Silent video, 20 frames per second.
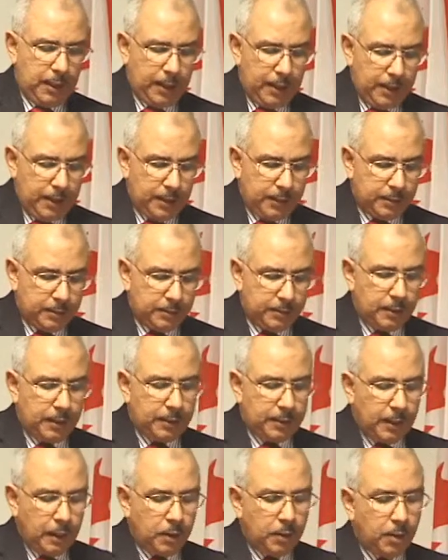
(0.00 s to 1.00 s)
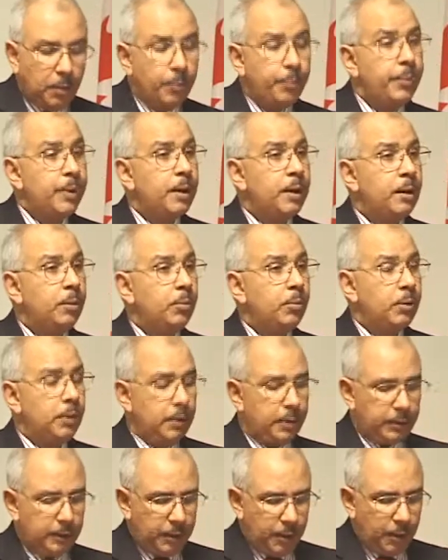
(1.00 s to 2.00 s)
and non-comparable
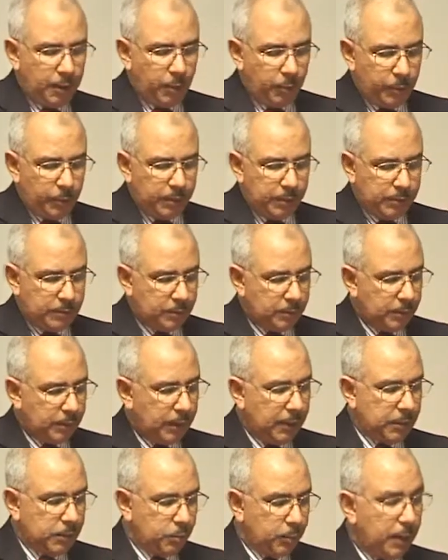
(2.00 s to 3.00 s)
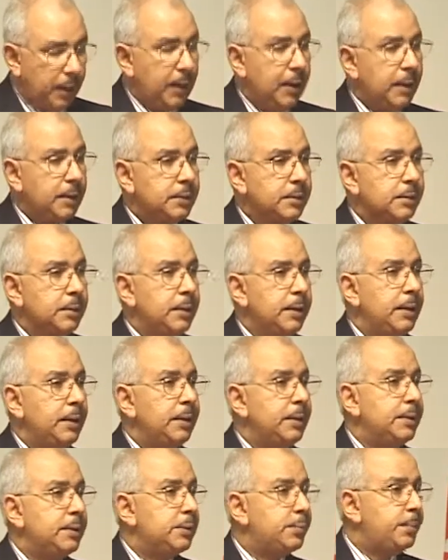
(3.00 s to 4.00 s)
therewith, as well as
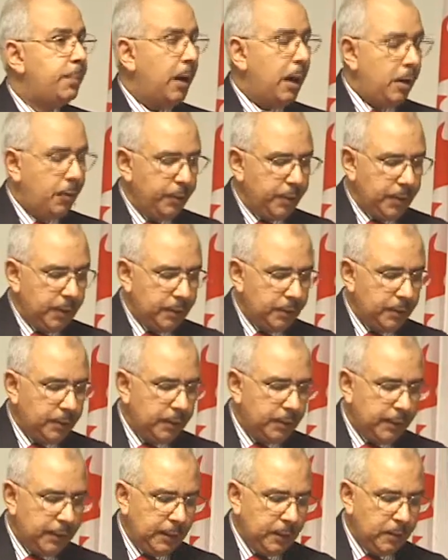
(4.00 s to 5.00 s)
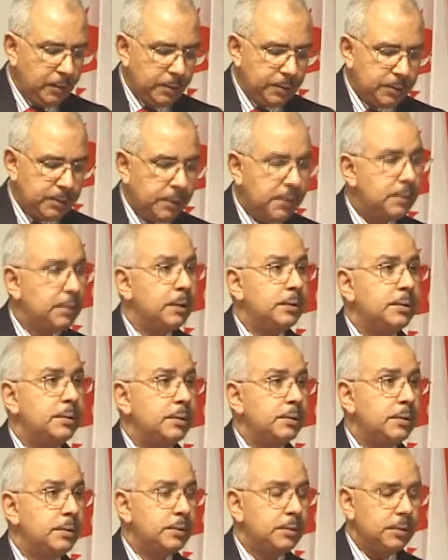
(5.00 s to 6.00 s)
spawning
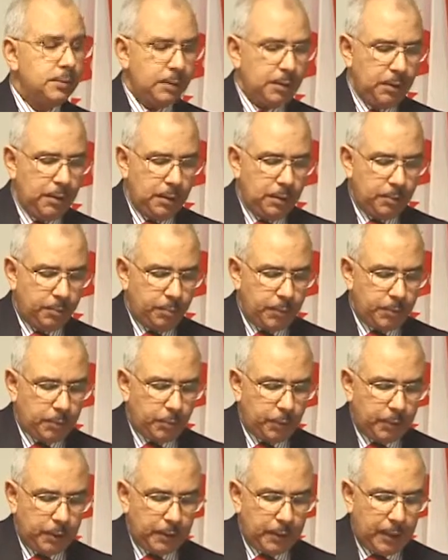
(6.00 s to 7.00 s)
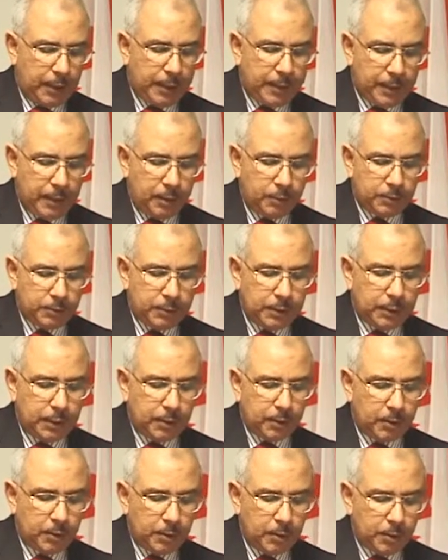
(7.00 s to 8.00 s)
inconsistencies between the accounting
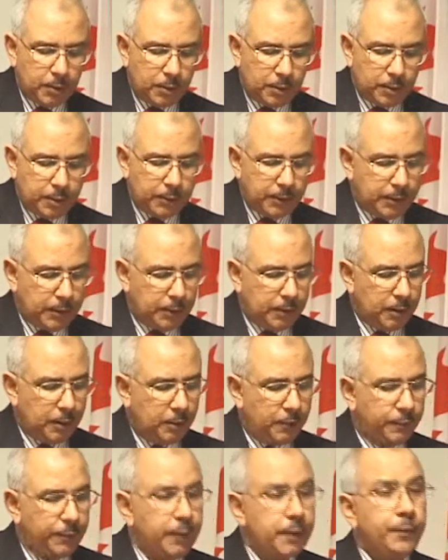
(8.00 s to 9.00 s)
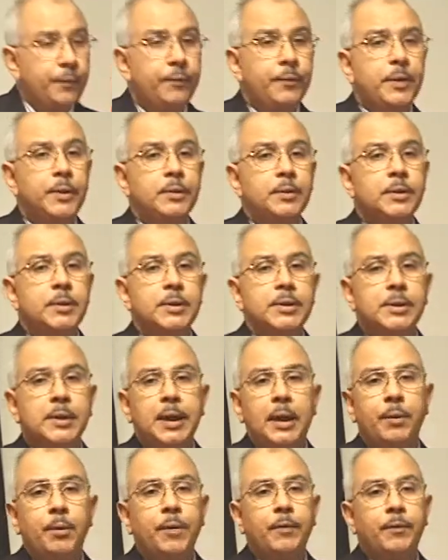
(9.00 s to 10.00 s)
and auditing of different
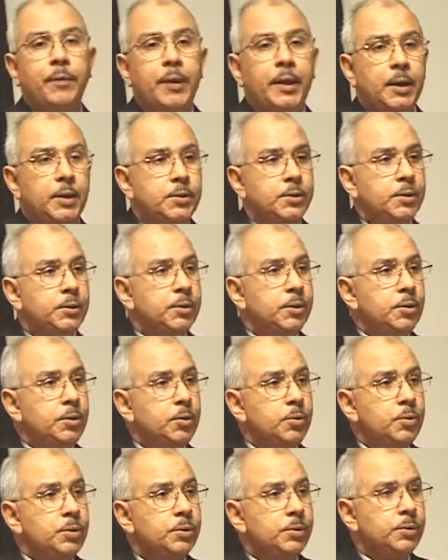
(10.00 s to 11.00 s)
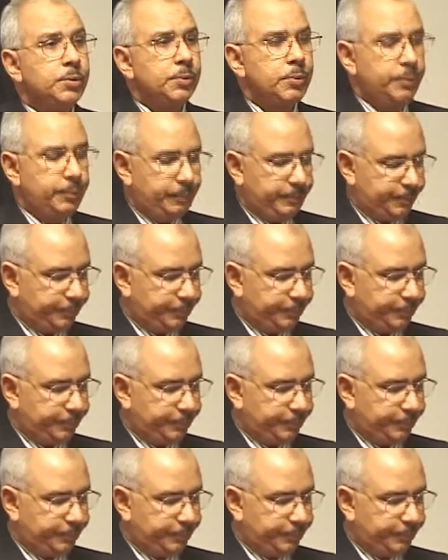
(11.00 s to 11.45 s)
Islamic financial institutions.